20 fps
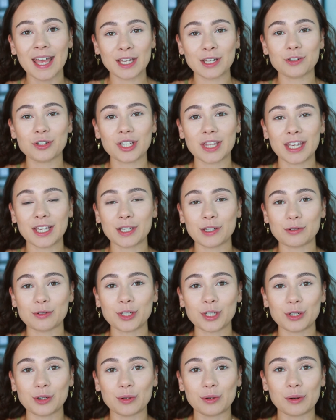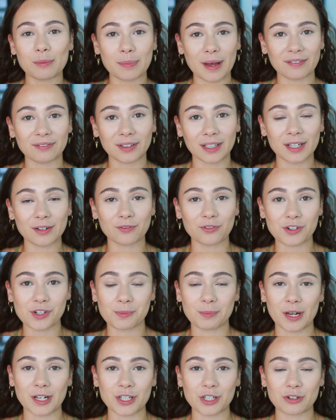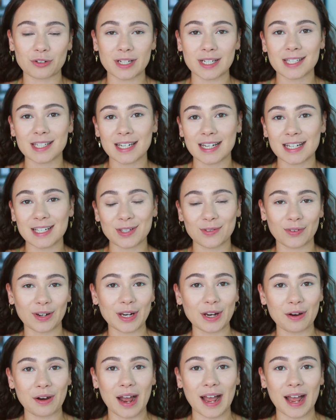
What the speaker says: A huge thank you to Bepholan for sponsoring today's video.